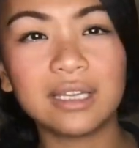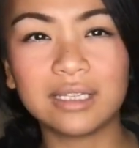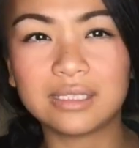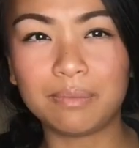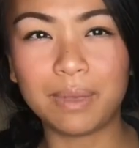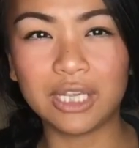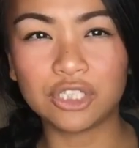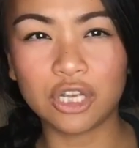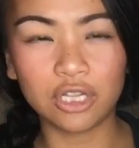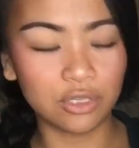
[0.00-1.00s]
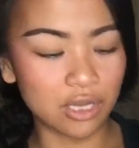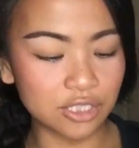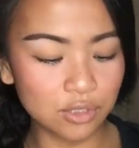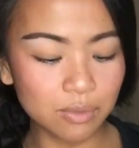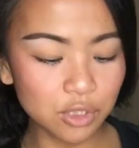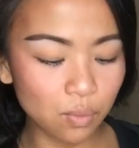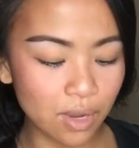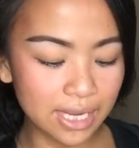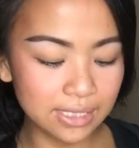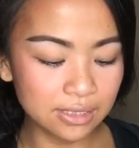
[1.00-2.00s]
It is a beige color, not so much
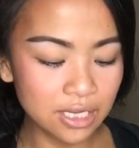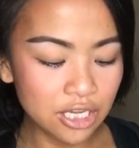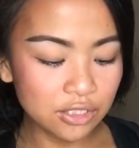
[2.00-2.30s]
white.